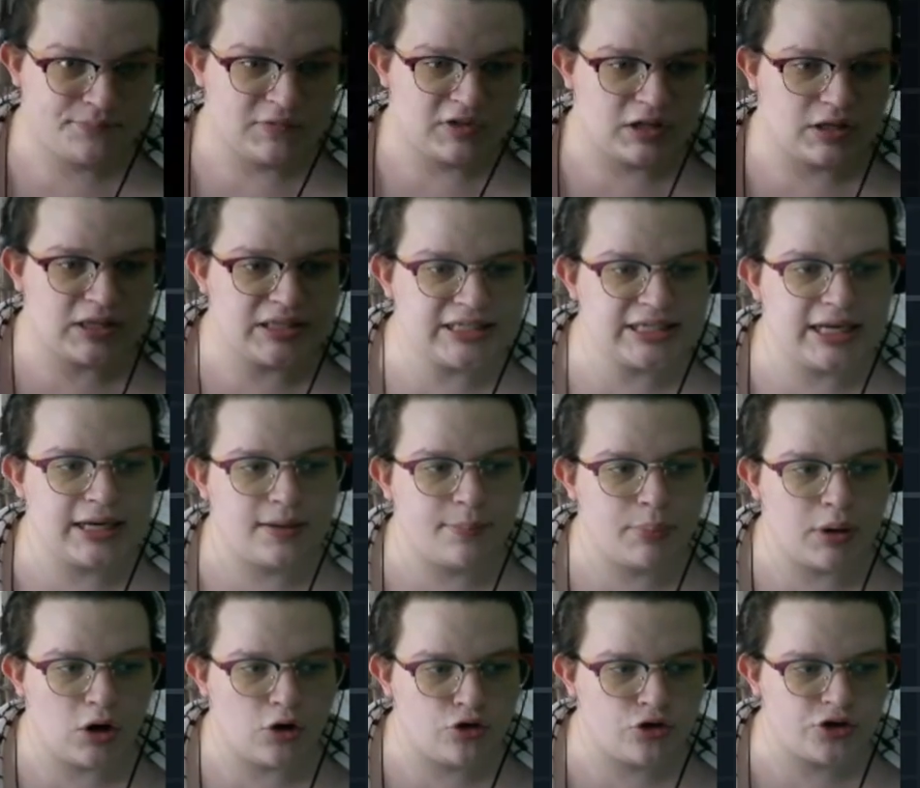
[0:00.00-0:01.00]
Let's get a
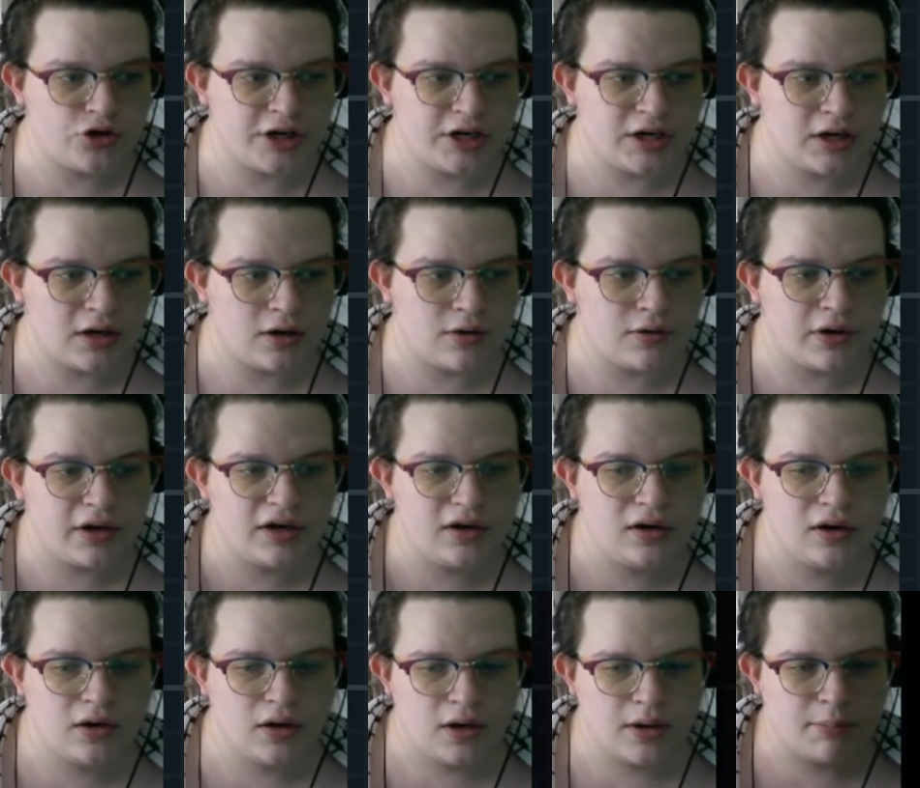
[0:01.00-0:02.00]
potion going.
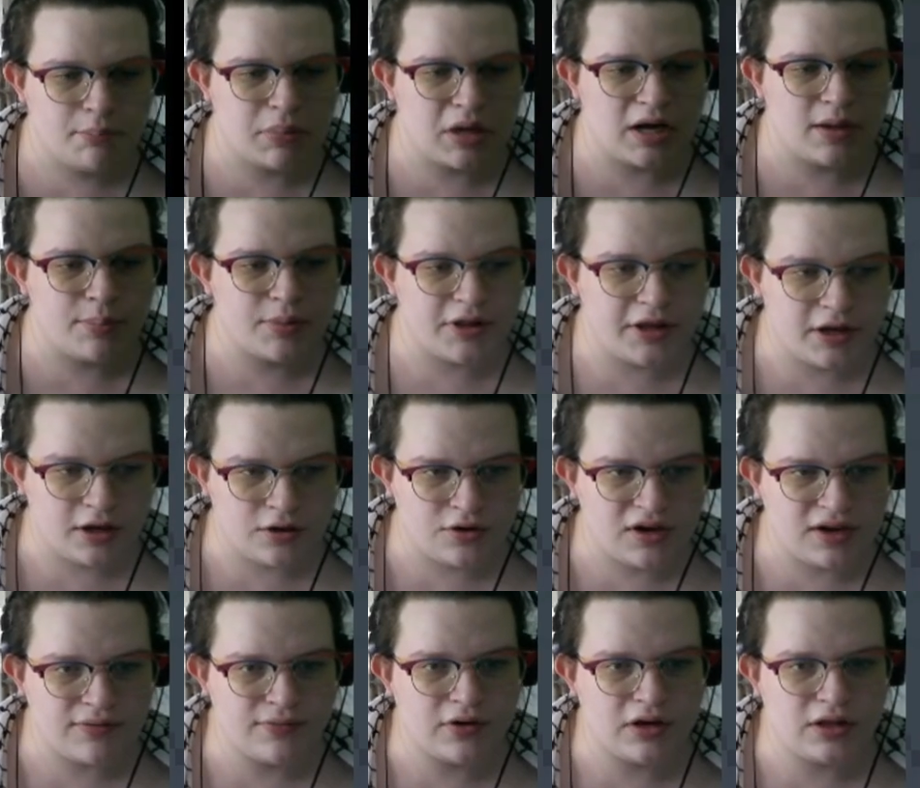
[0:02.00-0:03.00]
Poplio
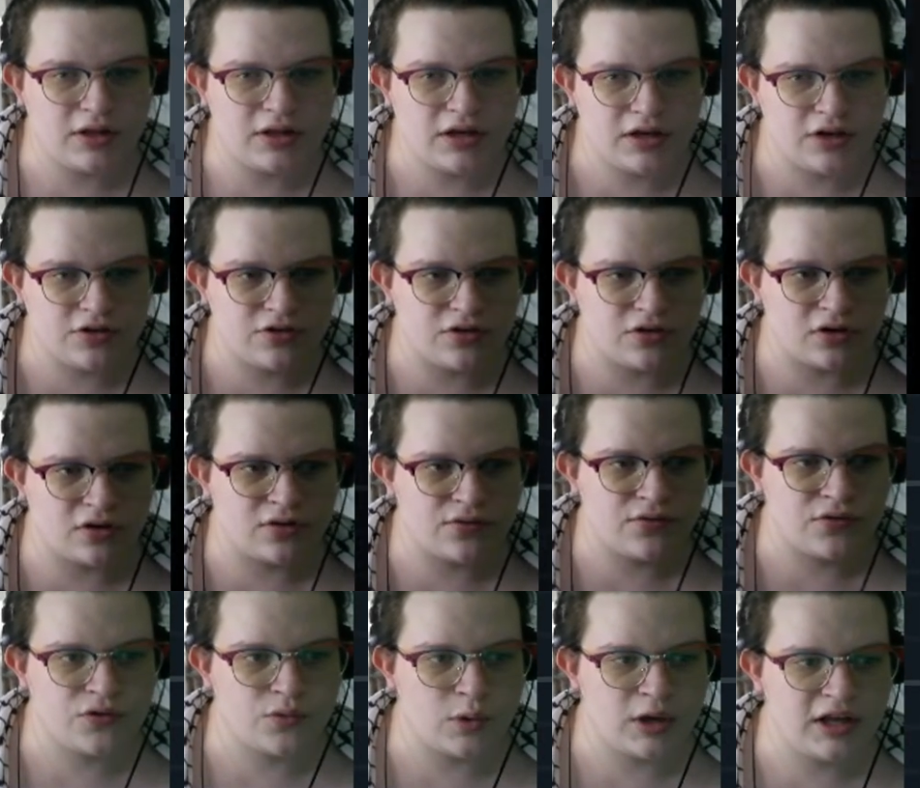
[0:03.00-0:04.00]
definitely
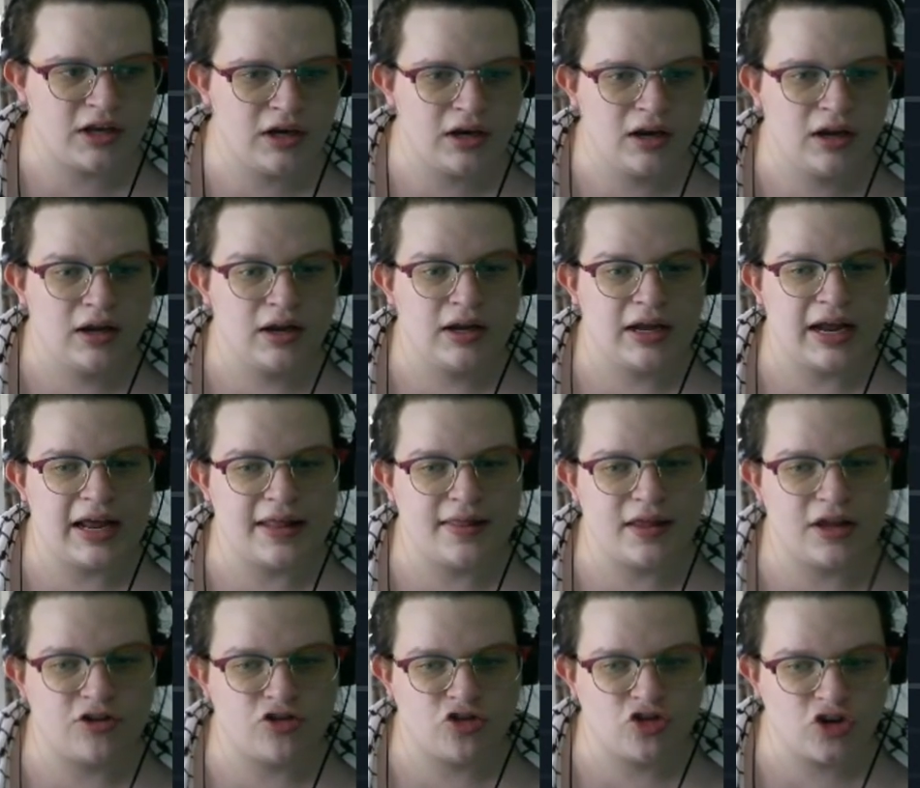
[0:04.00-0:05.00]
deserves one. And
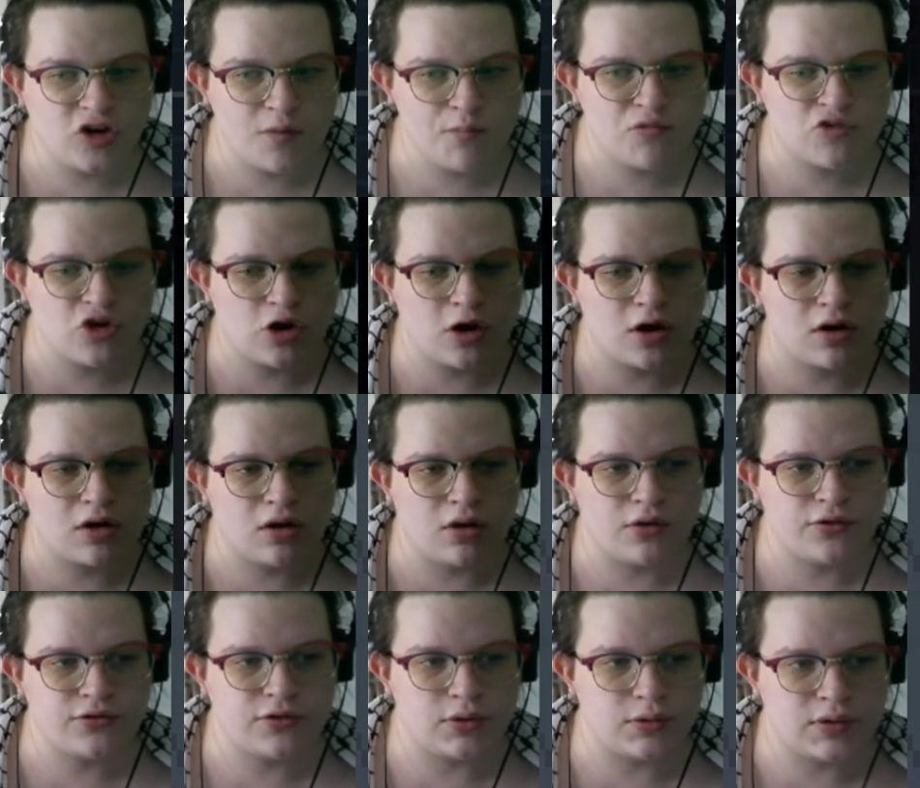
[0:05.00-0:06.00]
then Chimchar
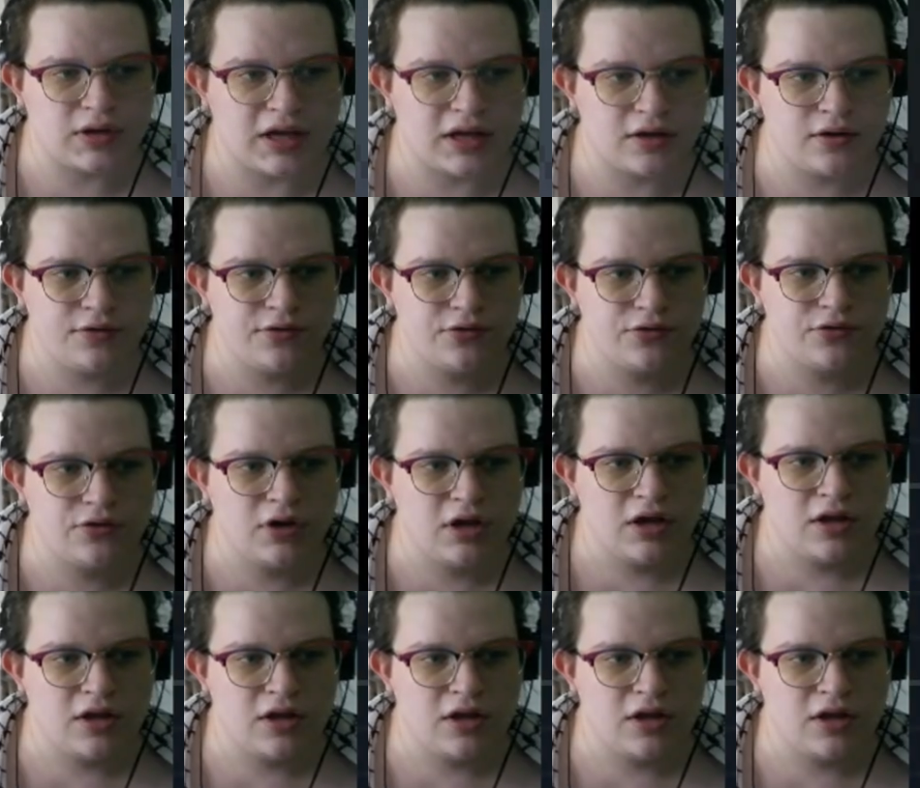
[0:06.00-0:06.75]
also does.